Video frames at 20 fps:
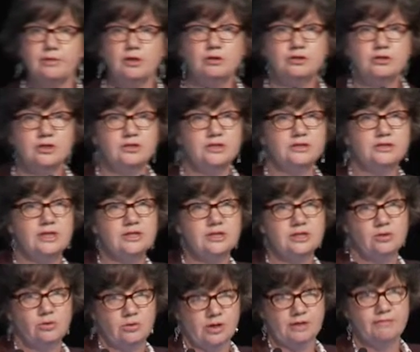meals because it
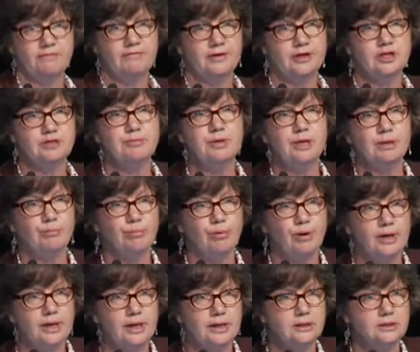doesn't look like a fresh meat
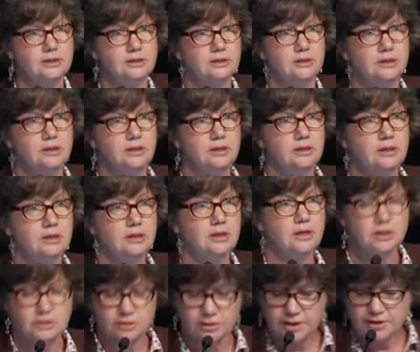product.
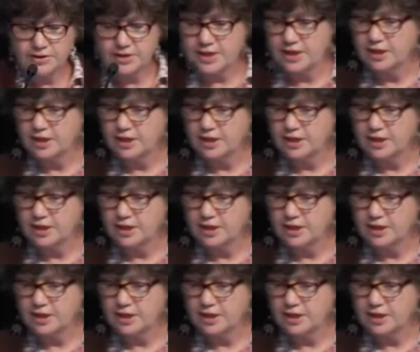So I think